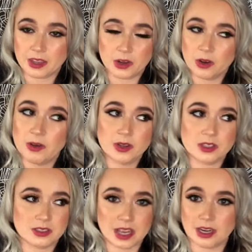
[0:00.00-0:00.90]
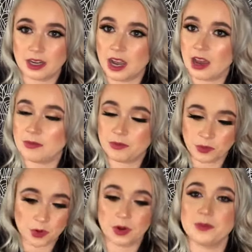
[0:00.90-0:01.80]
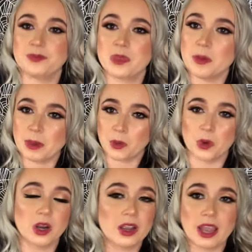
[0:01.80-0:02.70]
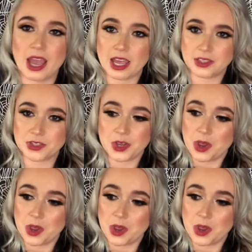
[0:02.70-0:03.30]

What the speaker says: you know, standing up for my work and